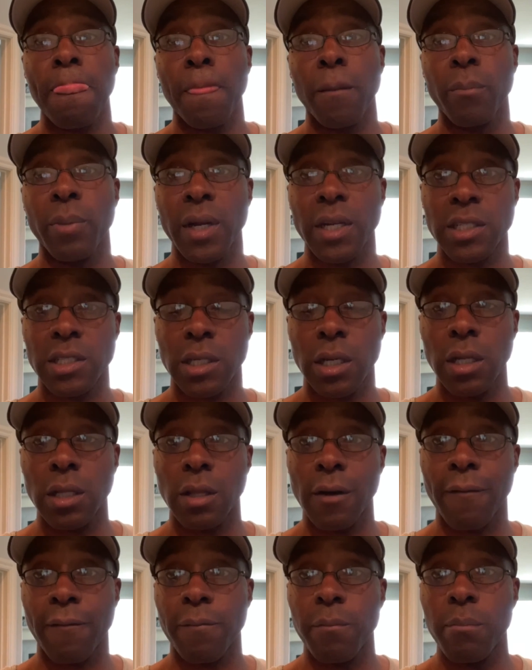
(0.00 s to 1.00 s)
but it's good
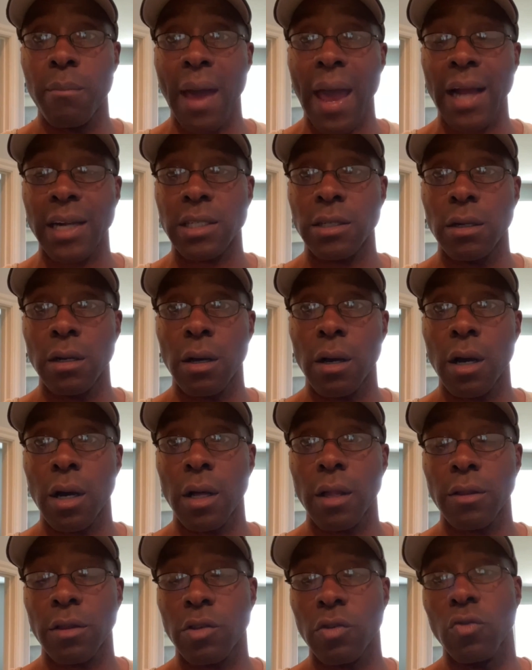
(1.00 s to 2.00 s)
to mac,
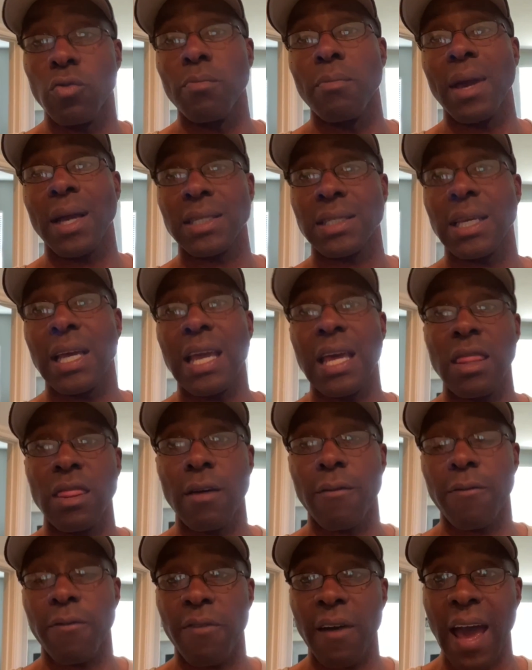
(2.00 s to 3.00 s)
uh, to mix in the
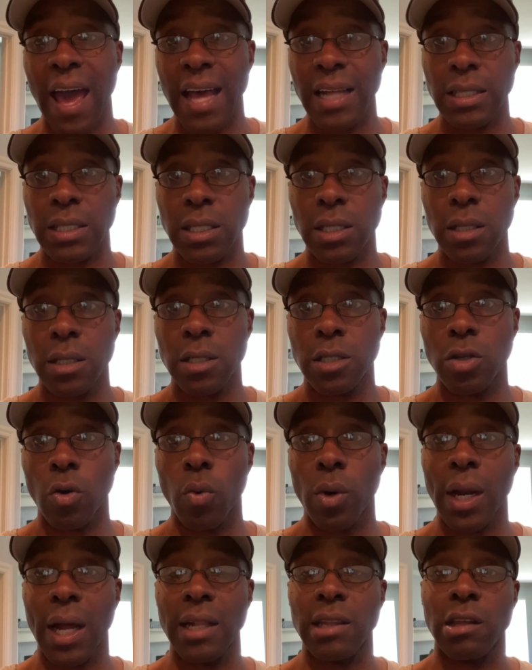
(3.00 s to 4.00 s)
fats. So
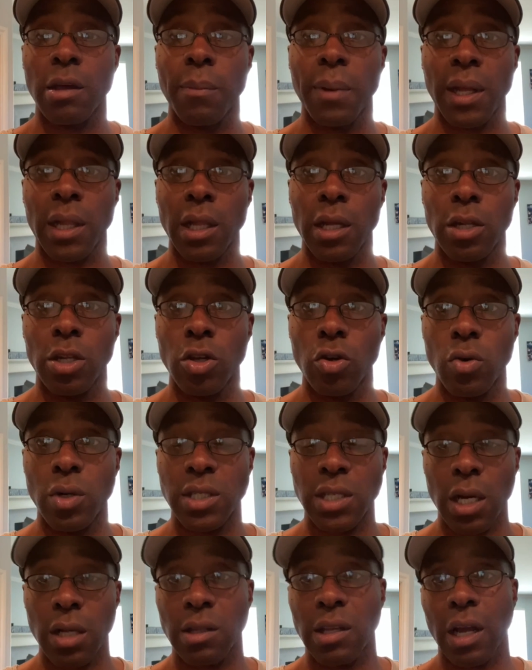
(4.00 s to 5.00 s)
what I typically do
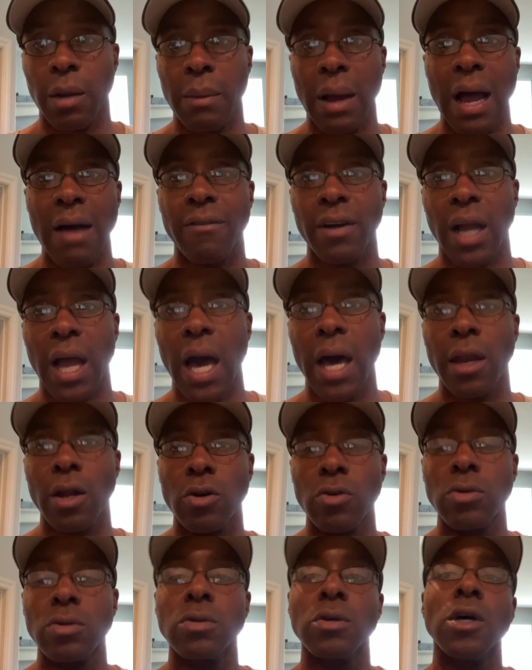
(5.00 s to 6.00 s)
is I'll take my
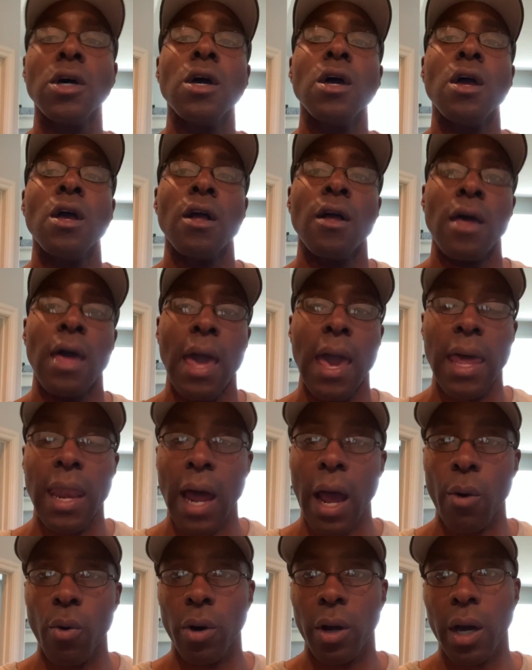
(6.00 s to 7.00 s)
avocado, and
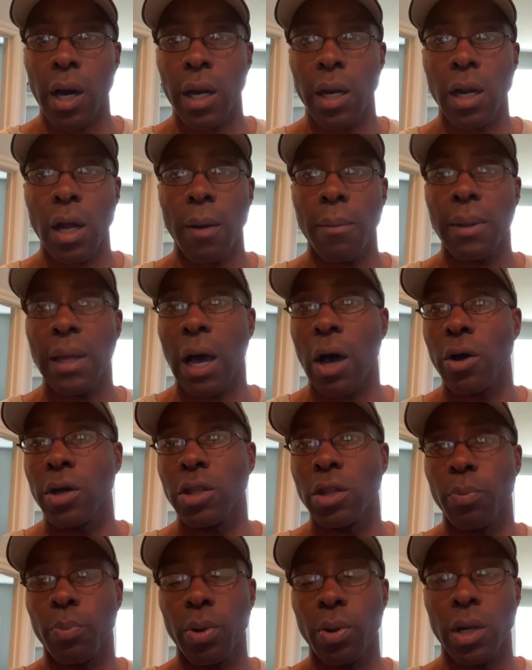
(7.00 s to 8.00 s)
I will cut it up. I'll
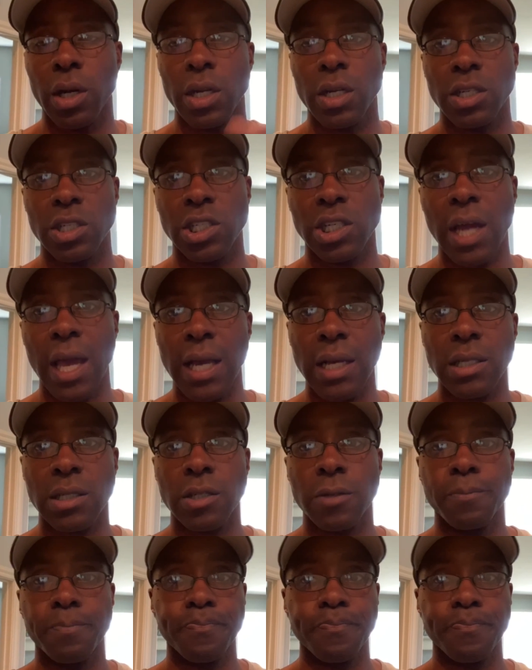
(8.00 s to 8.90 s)
either put it in shakes